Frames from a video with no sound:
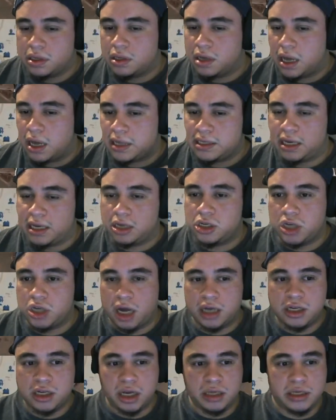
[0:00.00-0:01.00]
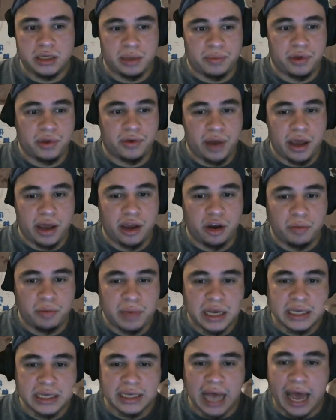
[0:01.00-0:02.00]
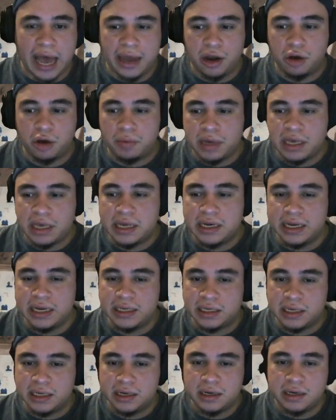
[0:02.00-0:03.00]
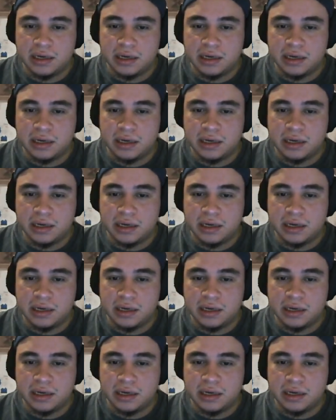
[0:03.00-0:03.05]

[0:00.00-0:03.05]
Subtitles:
I tell John something right here because I know, but he doesn't.